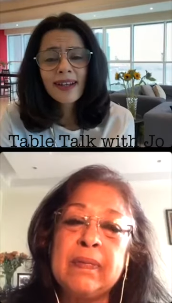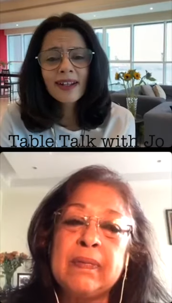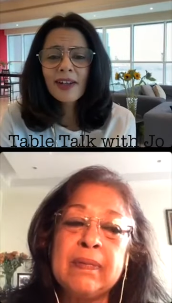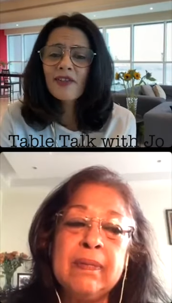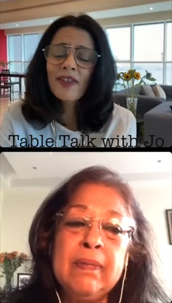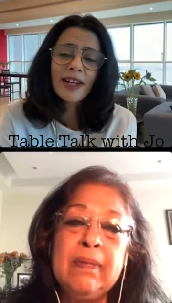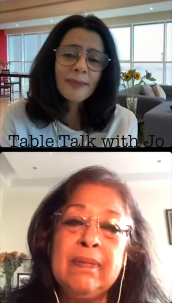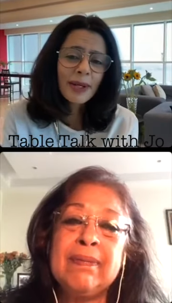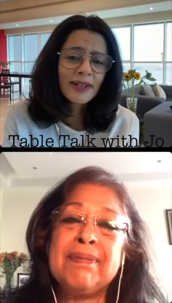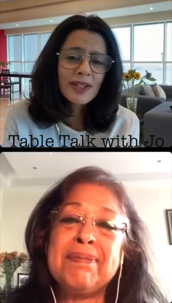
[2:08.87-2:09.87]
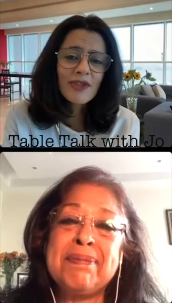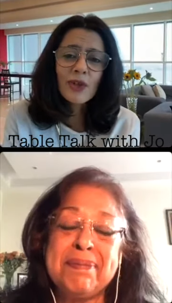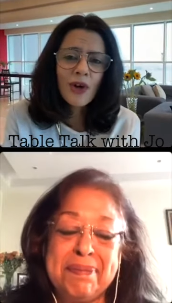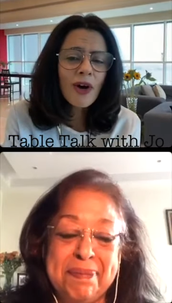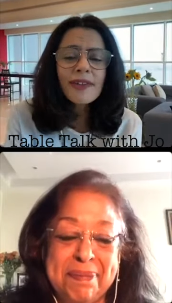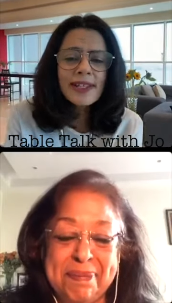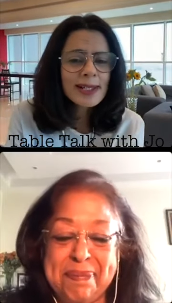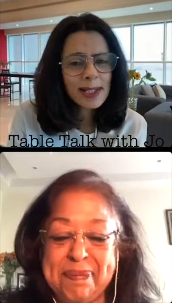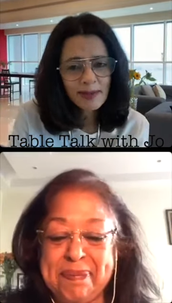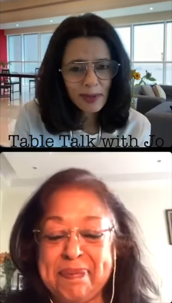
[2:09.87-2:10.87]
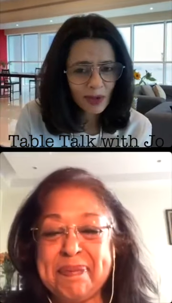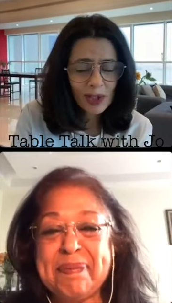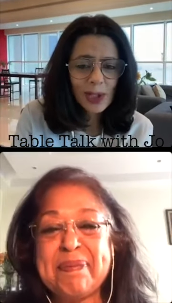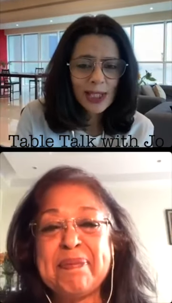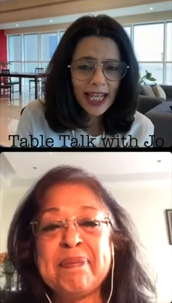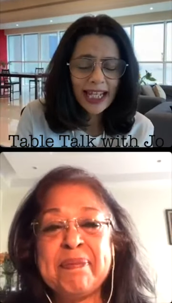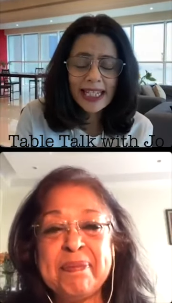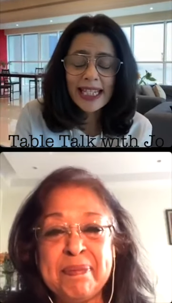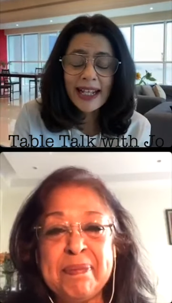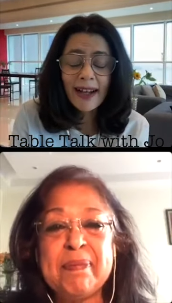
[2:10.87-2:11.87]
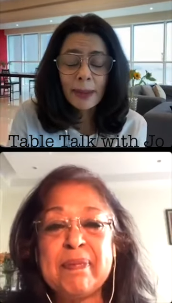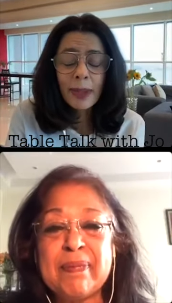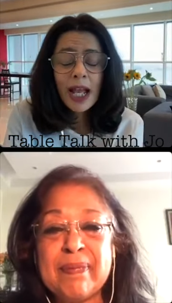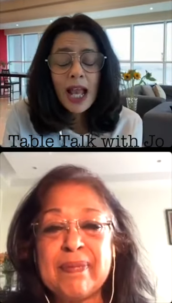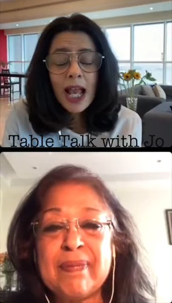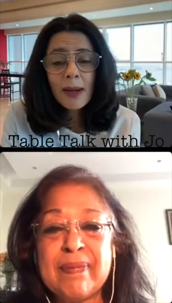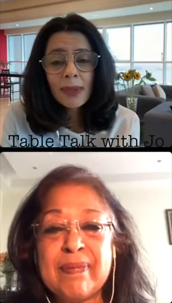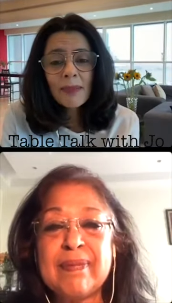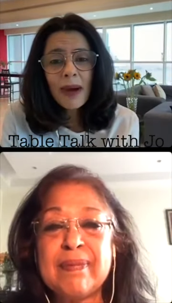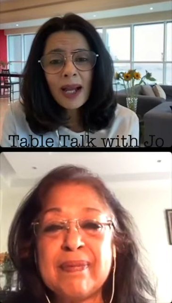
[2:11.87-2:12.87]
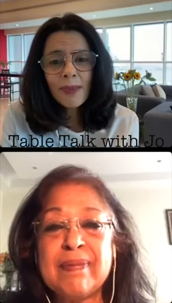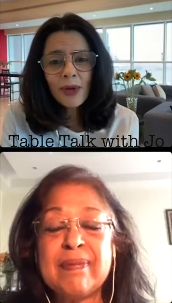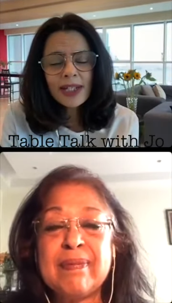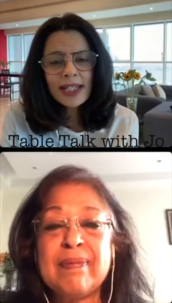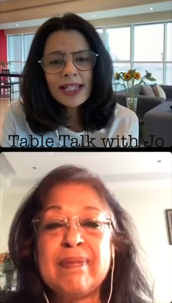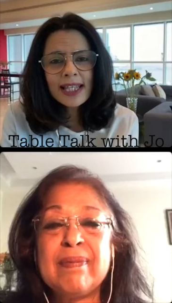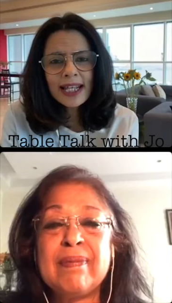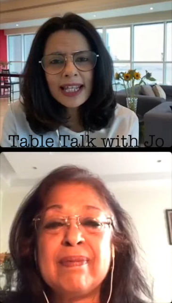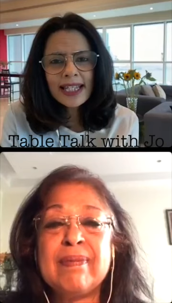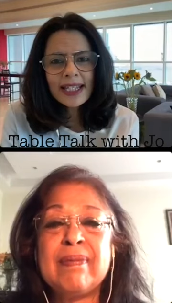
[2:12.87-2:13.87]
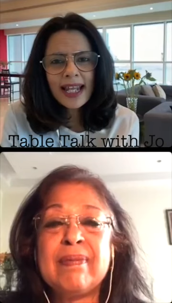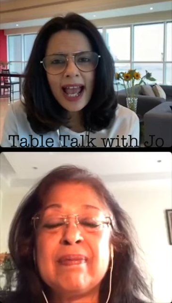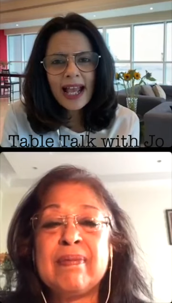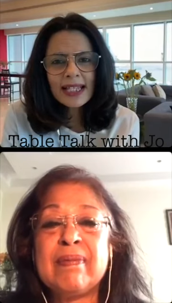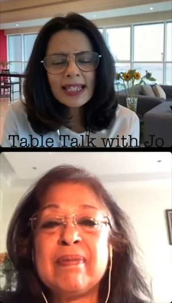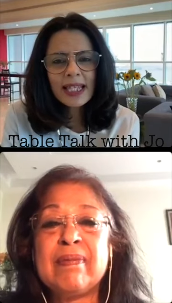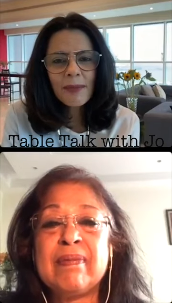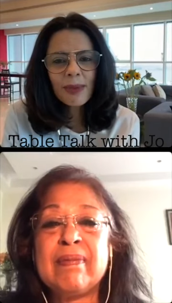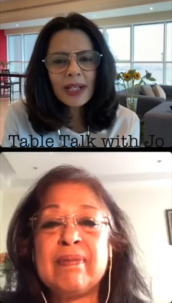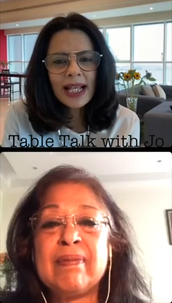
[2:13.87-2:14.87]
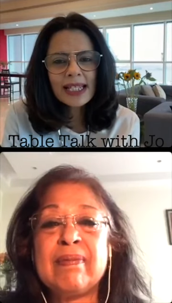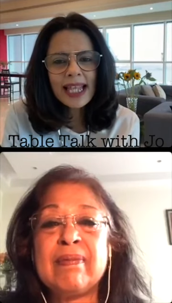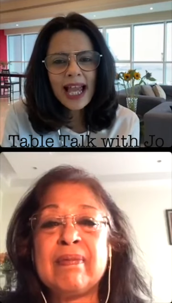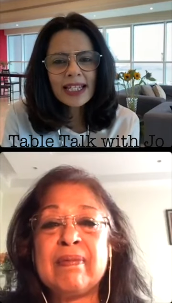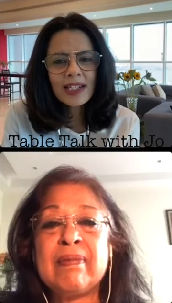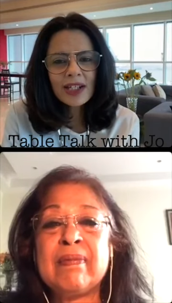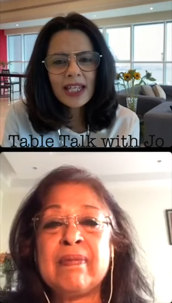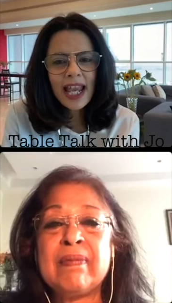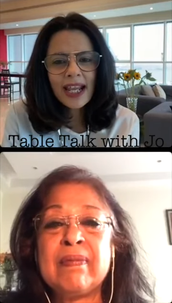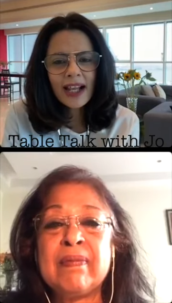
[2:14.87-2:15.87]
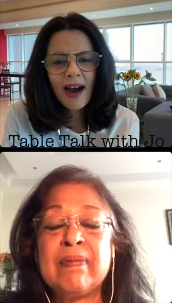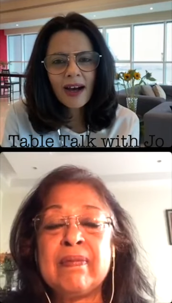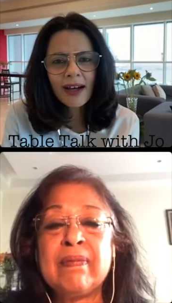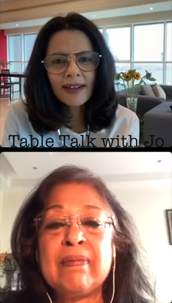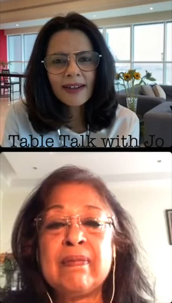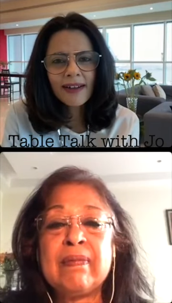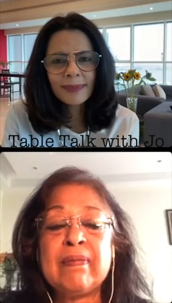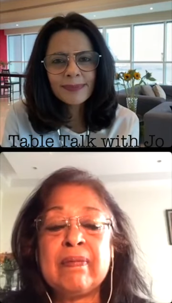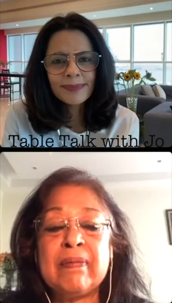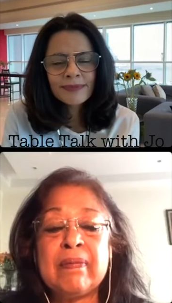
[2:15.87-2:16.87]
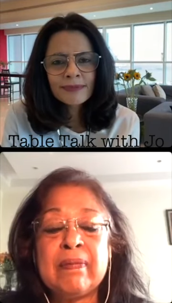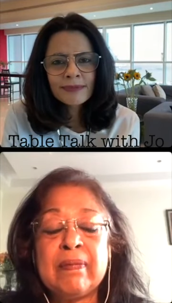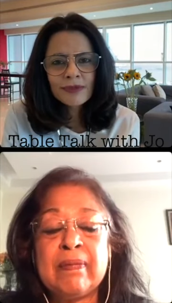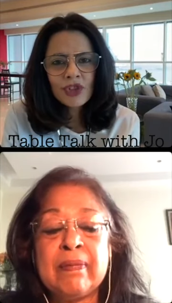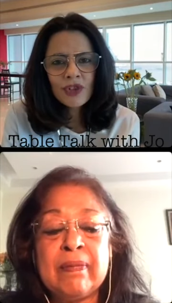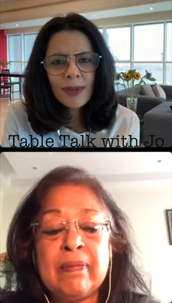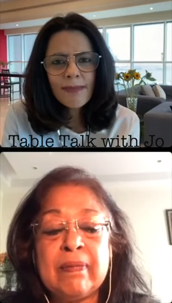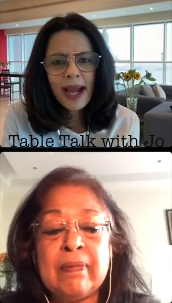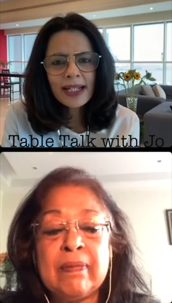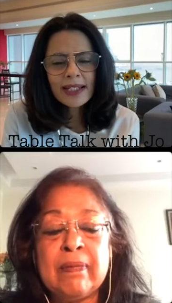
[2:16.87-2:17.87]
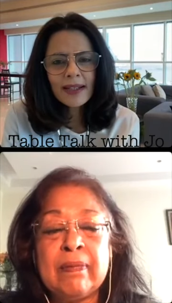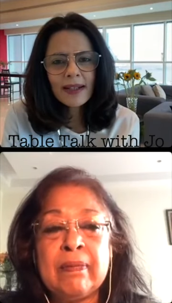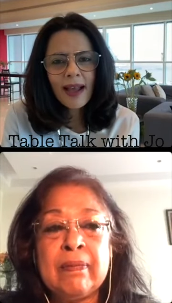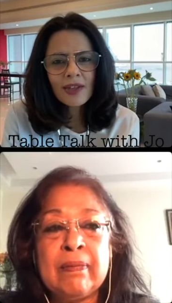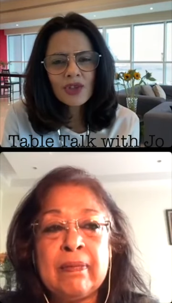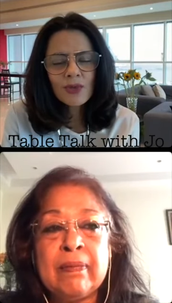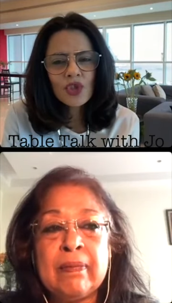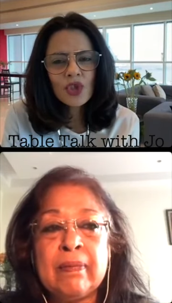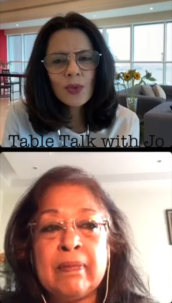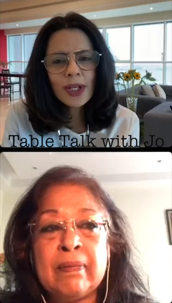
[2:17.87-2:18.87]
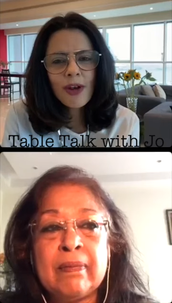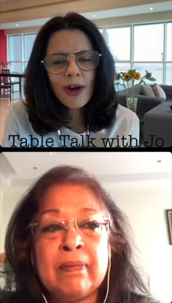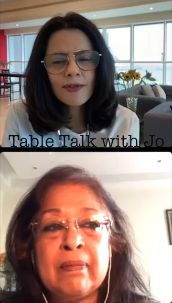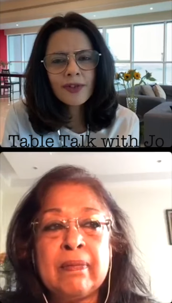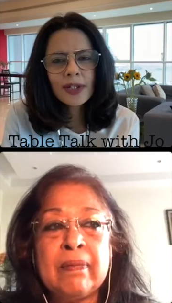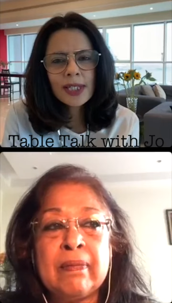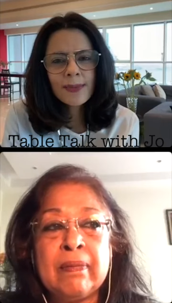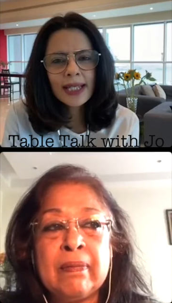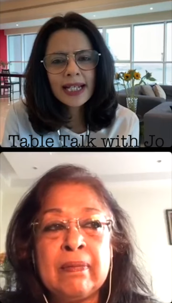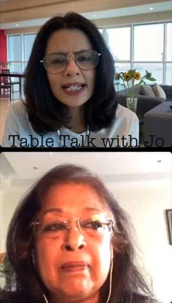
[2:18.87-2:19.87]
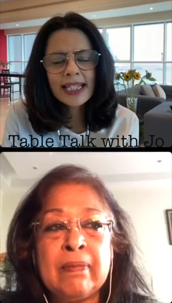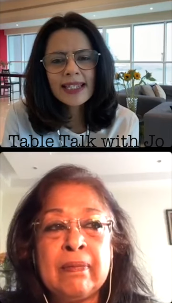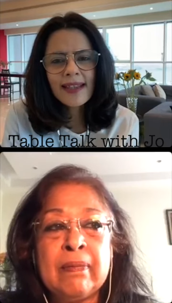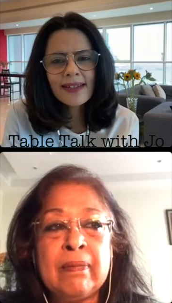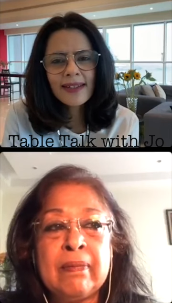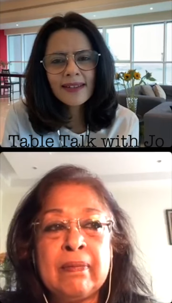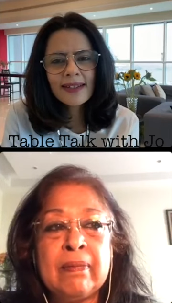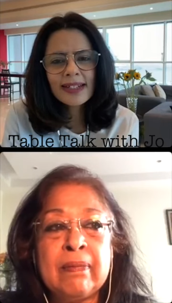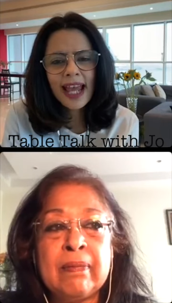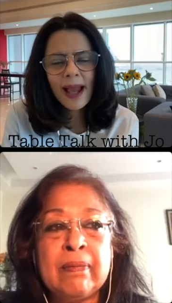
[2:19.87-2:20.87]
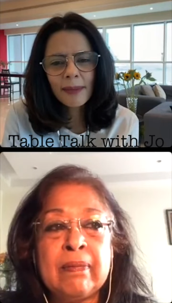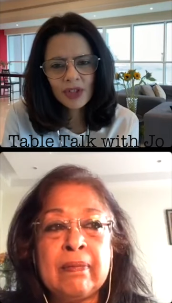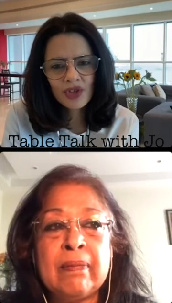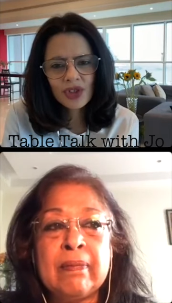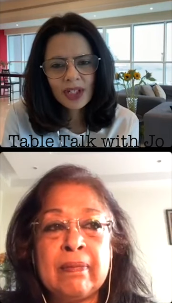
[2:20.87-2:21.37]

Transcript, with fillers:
Speaker 1: a lot of pa parents for the wrong reasons have been also saying it's time. But my point is that is it as simple as that to take our um, children back to the classroom, should we not first be assessing the damage